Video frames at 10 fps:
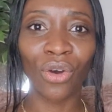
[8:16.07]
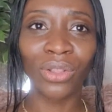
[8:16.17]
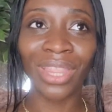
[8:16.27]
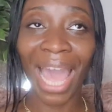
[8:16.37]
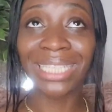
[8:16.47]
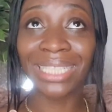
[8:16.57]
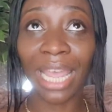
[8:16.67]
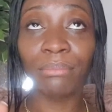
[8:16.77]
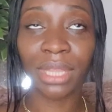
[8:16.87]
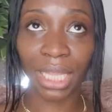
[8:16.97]
that
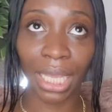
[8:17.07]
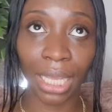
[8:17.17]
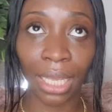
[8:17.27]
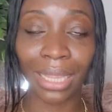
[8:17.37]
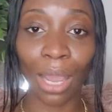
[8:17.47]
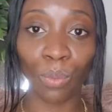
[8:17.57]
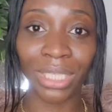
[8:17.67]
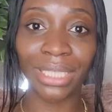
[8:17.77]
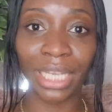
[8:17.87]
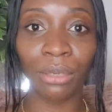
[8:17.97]
same thing that we
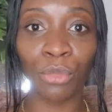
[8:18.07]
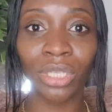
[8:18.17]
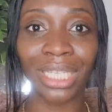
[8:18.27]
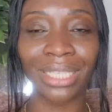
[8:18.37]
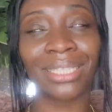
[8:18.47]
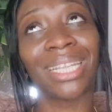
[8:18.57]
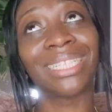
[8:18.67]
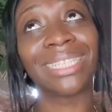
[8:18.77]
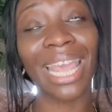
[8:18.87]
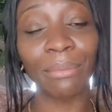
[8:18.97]
see in Moses is the
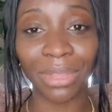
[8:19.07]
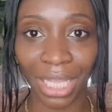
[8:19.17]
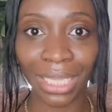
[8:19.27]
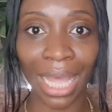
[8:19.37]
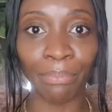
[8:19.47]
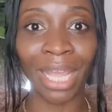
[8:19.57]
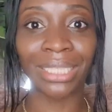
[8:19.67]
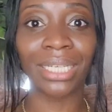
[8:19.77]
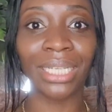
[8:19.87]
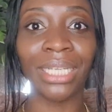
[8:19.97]
same thing that
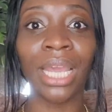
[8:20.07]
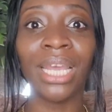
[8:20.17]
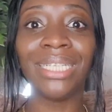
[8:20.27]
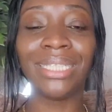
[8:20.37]
basically